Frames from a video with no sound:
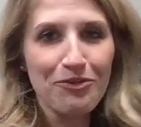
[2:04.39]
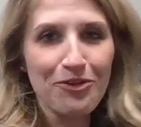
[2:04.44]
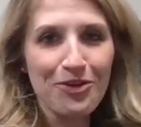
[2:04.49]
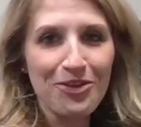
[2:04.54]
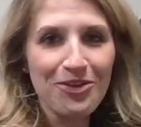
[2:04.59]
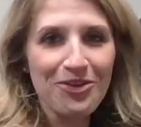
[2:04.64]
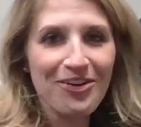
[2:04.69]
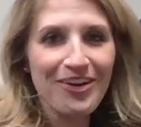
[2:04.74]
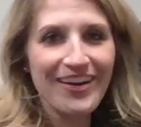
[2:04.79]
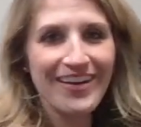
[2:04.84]
bit
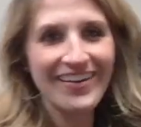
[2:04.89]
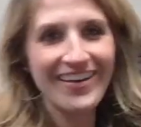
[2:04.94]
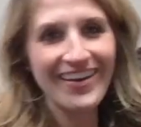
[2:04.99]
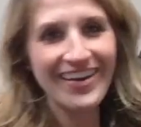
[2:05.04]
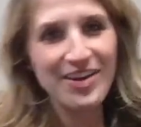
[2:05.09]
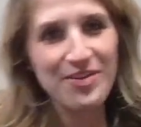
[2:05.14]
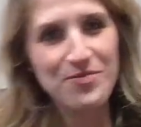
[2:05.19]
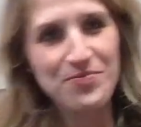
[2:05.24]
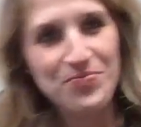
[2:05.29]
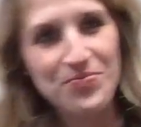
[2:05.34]
further in.
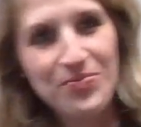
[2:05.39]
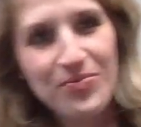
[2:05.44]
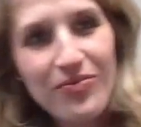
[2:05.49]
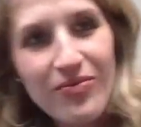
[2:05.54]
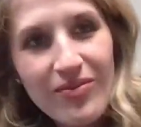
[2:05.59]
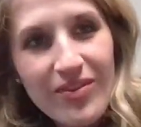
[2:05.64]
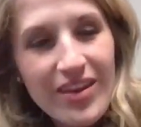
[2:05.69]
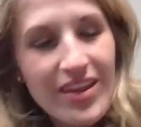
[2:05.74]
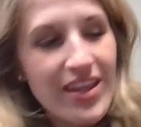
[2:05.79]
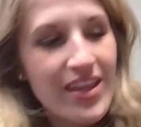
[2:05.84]

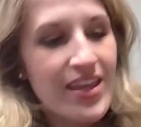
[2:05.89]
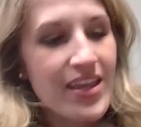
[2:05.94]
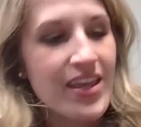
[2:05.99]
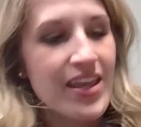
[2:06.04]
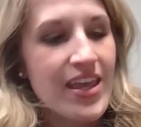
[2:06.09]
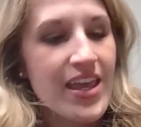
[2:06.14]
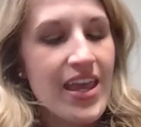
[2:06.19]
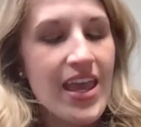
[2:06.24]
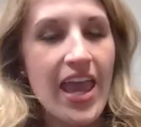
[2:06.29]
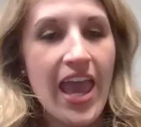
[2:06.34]

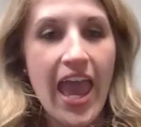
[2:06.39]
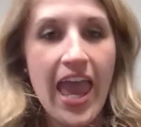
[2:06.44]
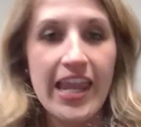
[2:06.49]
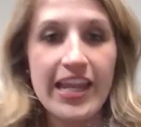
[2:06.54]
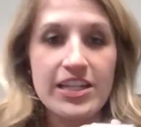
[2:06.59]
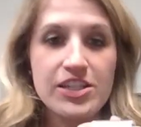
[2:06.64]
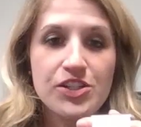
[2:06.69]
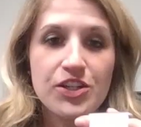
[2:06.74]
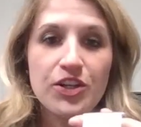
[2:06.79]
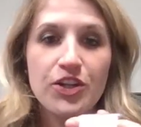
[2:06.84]

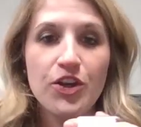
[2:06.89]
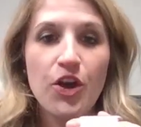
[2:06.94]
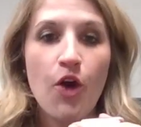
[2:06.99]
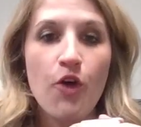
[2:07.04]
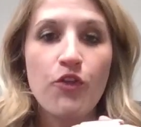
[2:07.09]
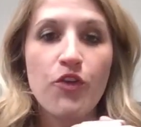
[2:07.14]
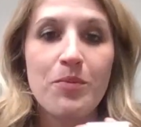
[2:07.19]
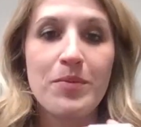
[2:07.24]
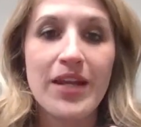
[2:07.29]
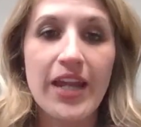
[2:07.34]
And it's going to
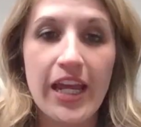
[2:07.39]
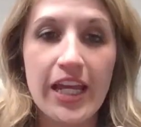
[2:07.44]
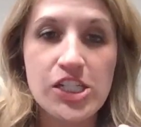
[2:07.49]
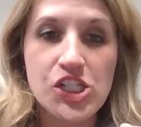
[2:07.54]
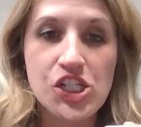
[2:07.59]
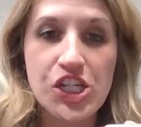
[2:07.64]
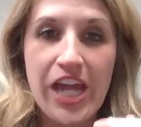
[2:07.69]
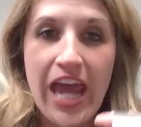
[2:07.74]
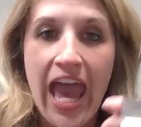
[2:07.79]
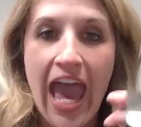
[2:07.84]
go from 1.5
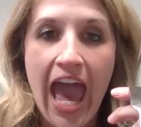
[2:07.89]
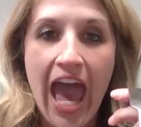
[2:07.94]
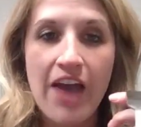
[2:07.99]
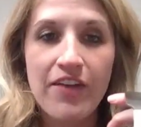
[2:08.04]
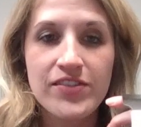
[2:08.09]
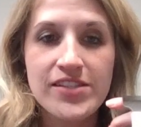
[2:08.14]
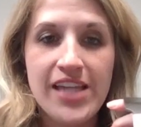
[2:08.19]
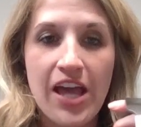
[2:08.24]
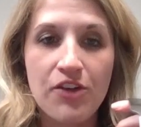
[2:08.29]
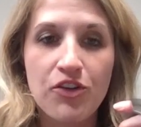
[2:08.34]
inches
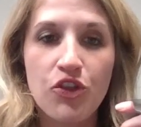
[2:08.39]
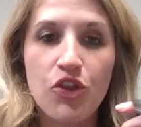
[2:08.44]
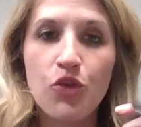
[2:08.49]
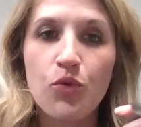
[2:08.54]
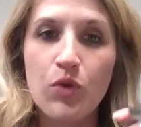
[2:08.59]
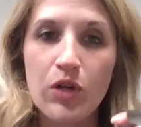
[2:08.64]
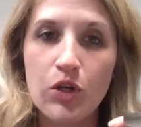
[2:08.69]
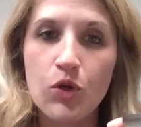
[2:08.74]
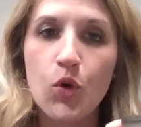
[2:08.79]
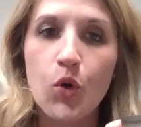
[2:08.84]
down to
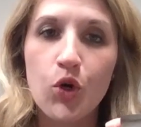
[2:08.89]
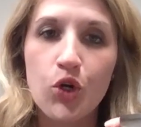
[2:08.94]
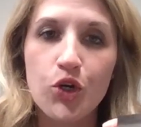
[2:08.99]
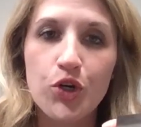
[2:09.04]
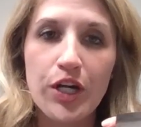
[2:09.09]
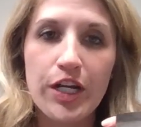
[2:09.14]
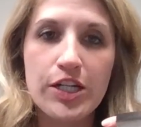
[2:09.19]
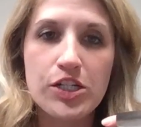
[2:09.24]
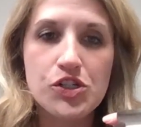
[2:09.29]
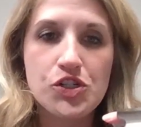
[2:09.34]

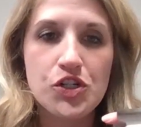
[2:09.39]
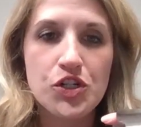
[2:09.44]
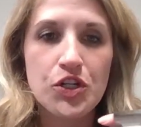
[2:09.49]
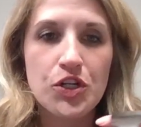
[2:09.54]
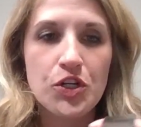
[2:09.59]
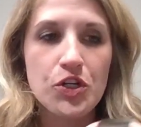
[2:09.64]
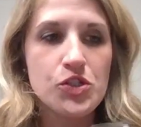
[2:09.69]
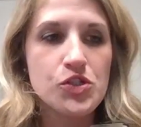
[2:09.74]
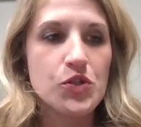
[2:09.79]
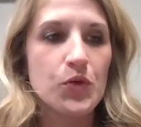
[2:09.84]
3/4 inch.
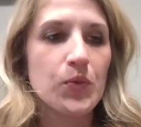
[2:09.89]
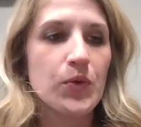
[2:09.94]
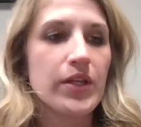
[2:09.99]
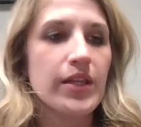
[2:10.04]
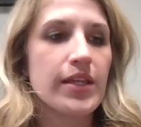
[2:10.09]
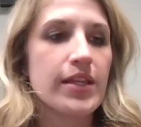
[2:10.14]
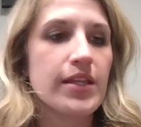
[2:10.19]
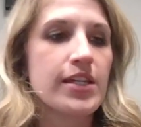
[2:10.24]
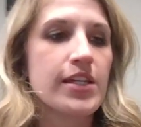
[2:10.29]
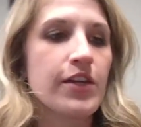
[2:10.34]
So
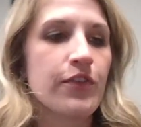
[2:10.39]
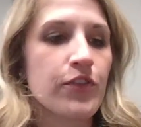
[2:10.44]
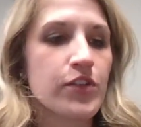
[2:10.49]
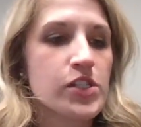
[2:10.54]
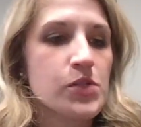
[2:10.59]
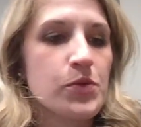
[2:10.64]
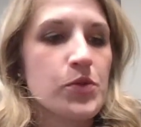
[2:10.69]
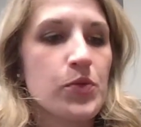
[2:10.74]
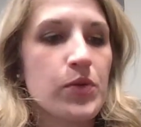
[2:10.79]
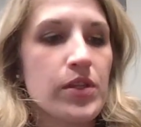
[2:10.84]
really the
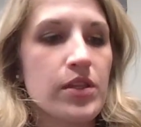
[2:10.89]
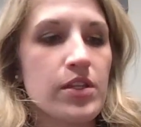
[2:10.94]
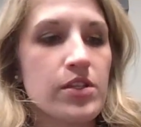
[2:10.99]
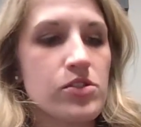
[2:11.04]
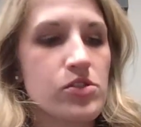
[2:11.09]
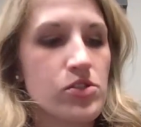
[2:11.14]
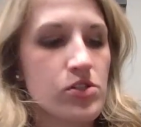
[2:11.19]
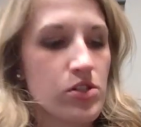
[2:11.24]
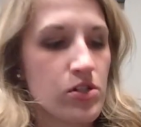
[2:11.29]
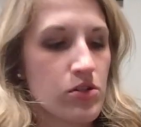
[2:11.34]
difference between
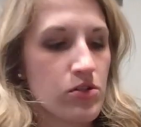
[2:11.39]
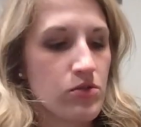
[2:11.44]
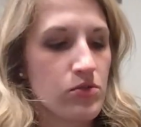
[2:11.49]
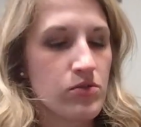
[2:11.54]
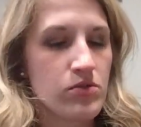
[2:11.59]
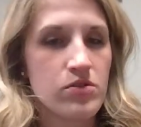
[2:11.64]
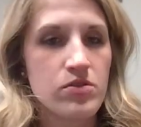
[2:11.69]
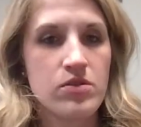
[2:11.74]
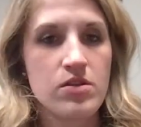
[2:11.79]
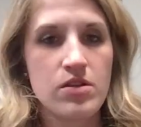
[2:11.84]
these
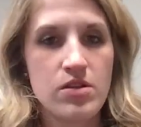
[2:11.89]
two